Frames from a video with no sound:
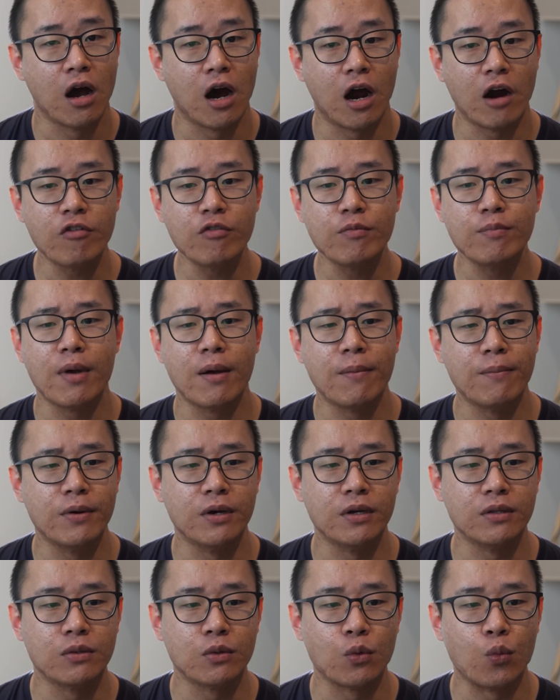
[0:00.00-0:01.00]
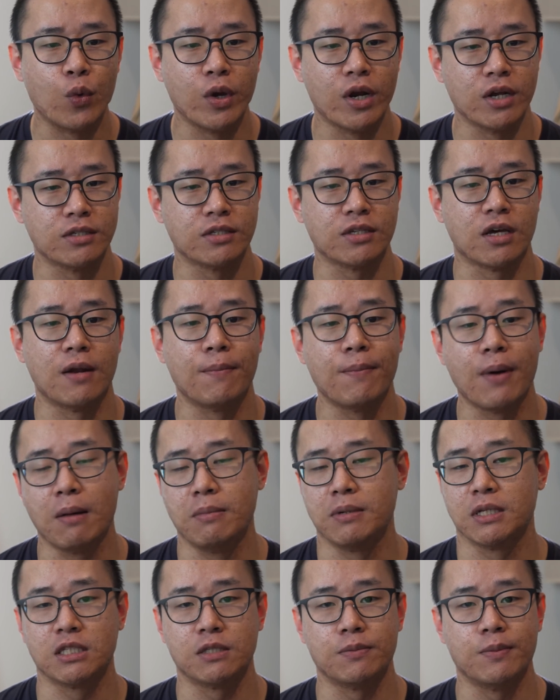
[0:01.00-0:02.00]
I remembered when I started
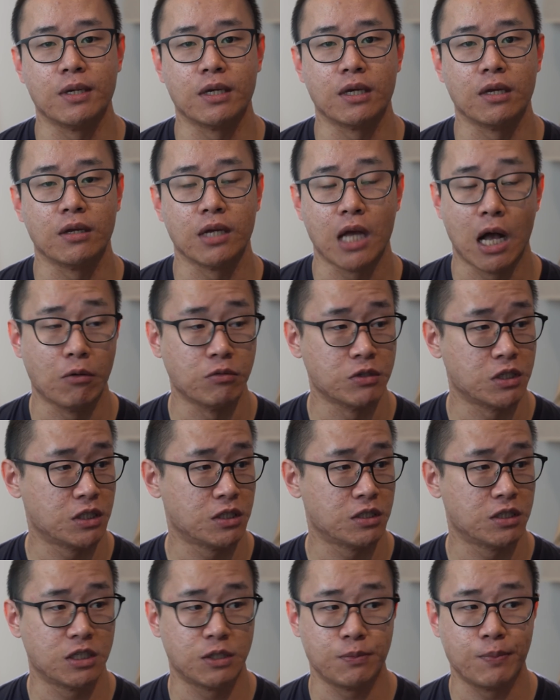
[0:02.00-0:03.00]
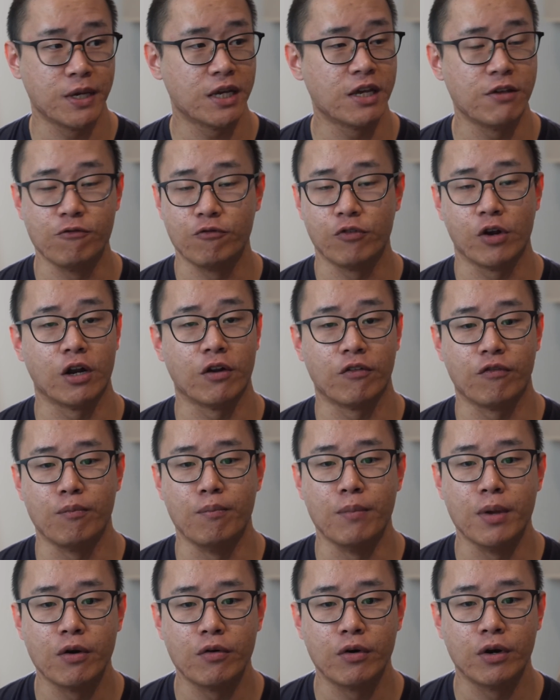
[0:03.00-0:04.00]
public speaking, I would speak in front of
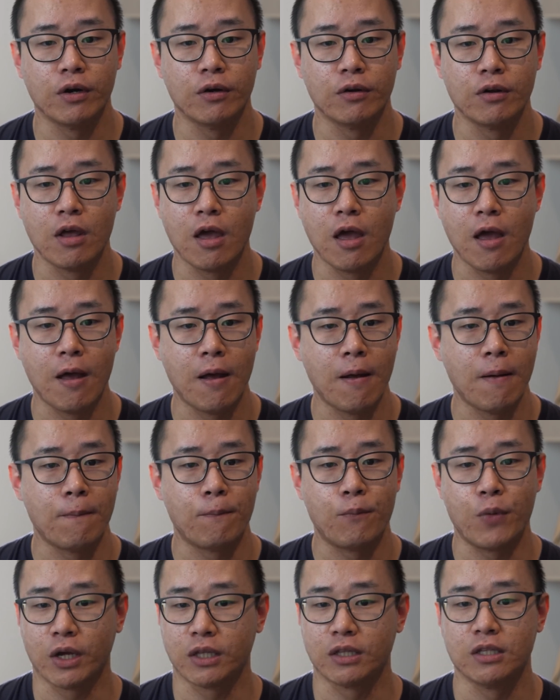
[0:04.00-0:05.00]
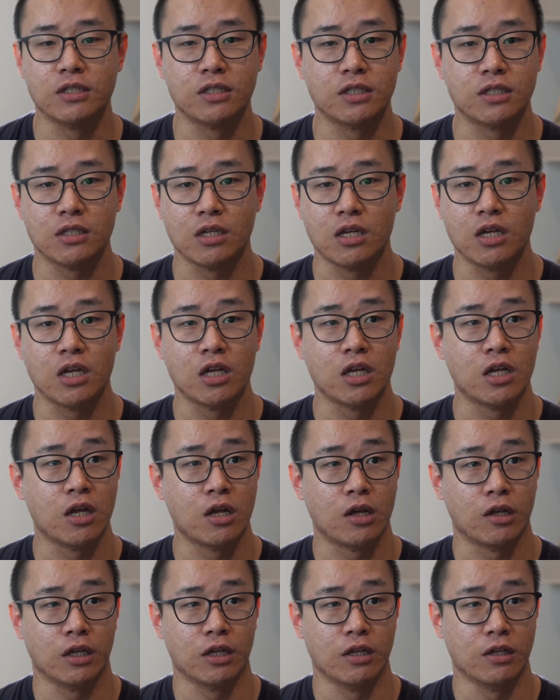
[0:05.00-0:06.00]
mirror, practice
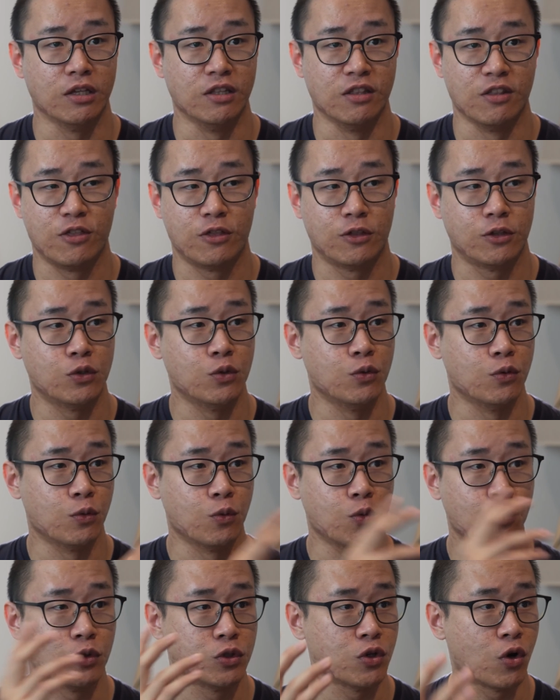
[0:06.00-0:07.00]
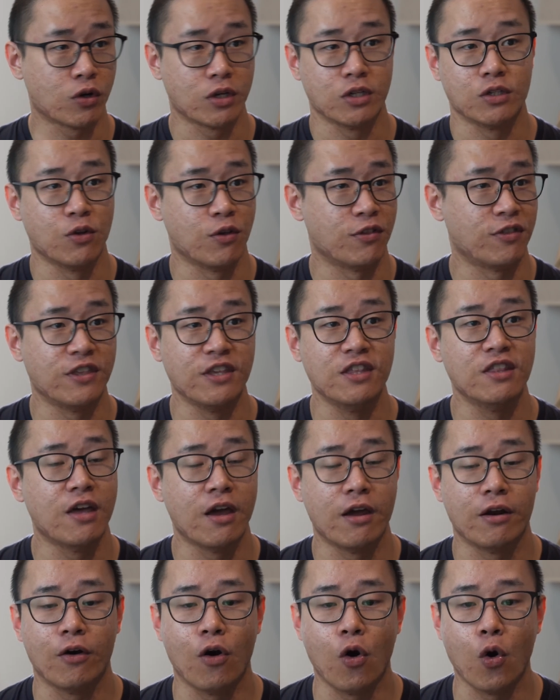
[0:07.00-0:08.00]
into talking to thin
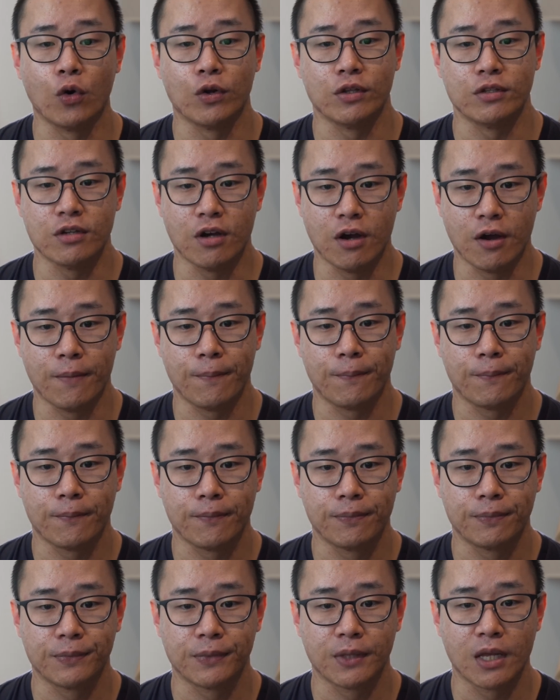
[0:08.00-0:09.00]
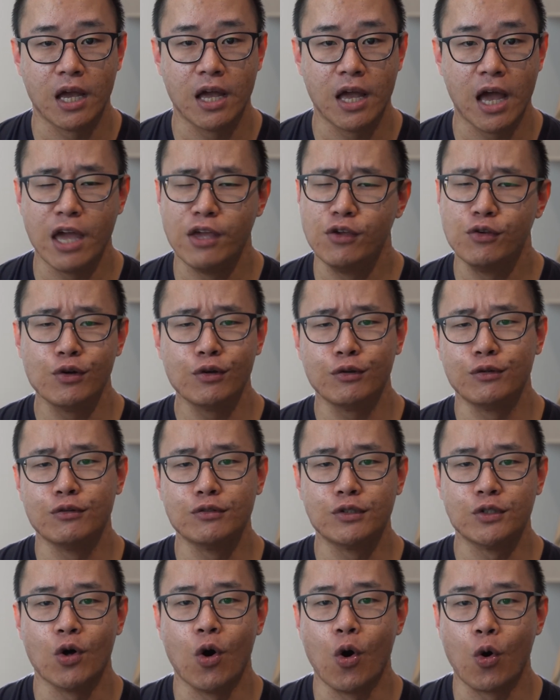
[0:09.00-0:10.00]
air all the time. And you know
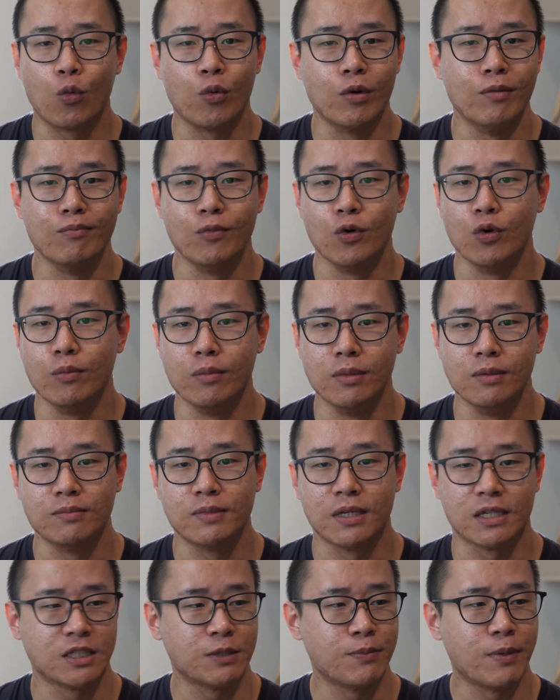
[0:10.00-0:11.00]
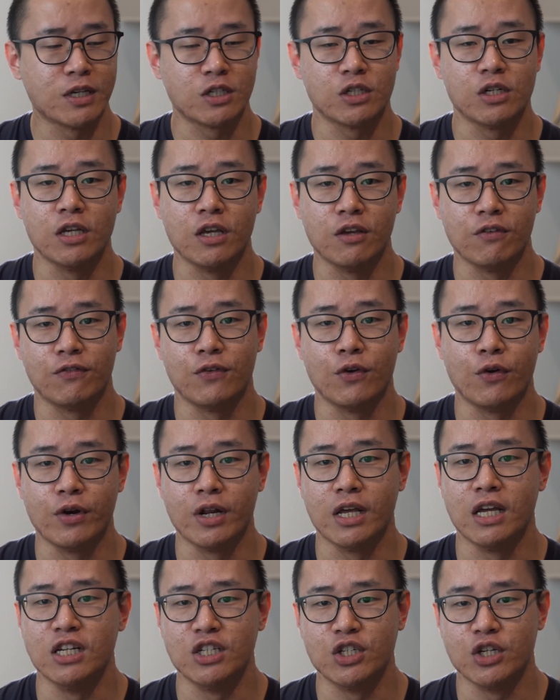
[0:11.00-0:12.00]
those awkward moments, especially if you're
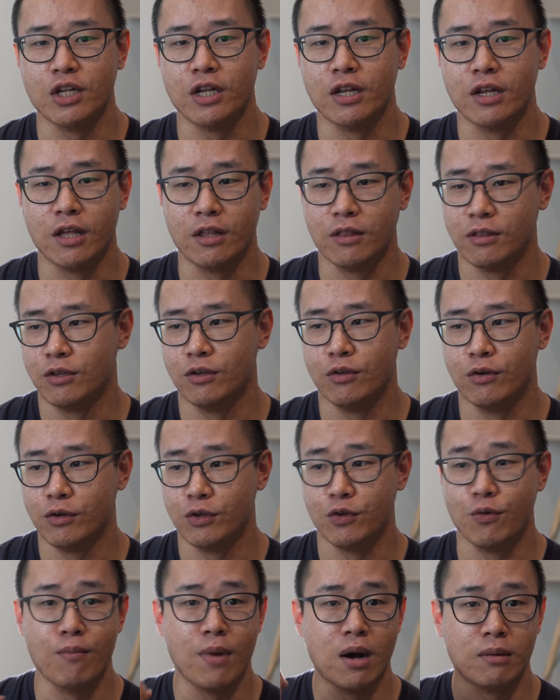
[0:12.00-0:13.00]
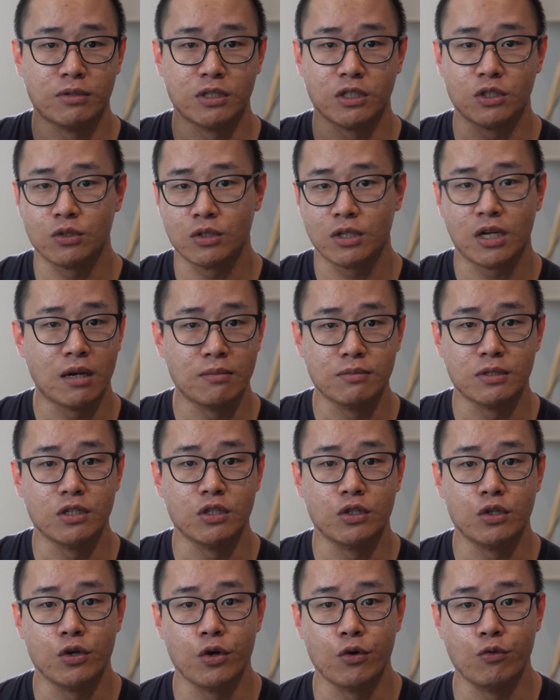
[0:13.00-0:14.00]
an Asian and you know your mom just comes
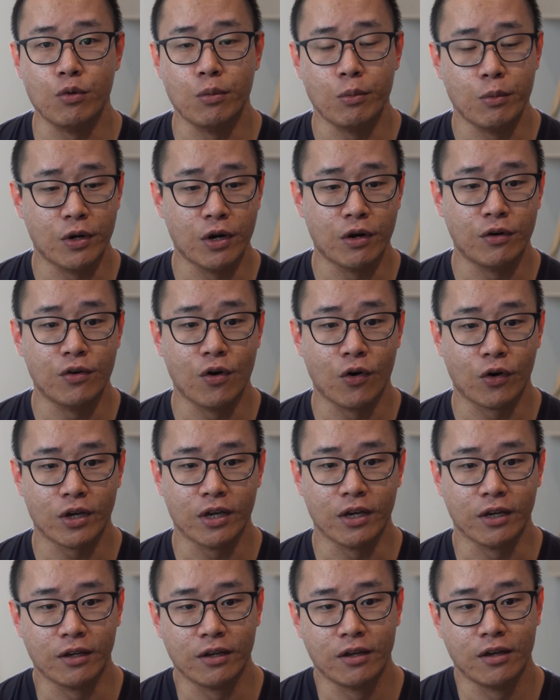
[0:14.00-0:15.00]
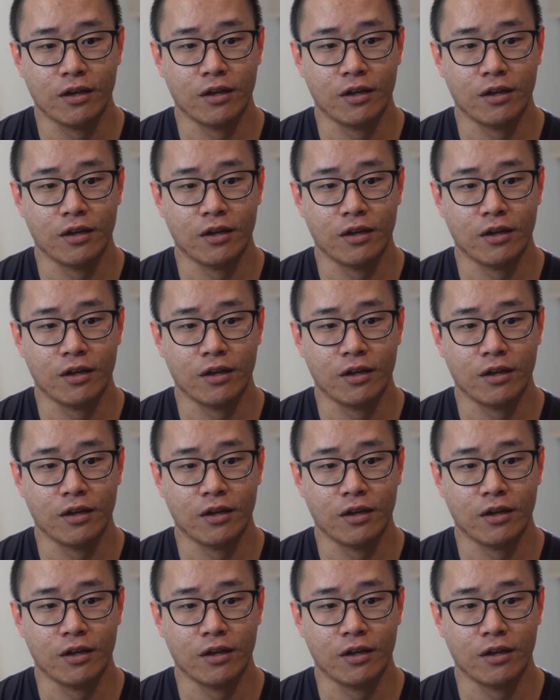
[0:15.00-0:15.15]
into your room without knocking.